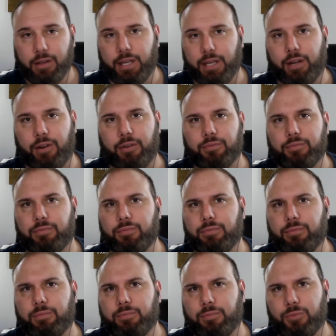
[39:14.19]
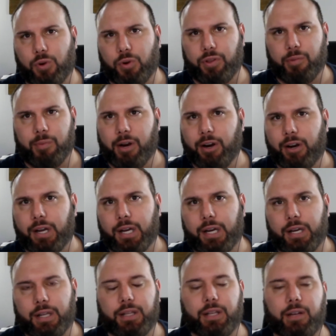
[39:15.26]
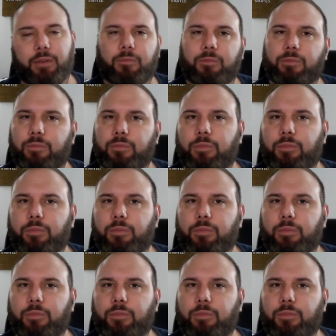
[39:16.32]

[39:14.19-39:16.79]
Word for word: you know, North America and then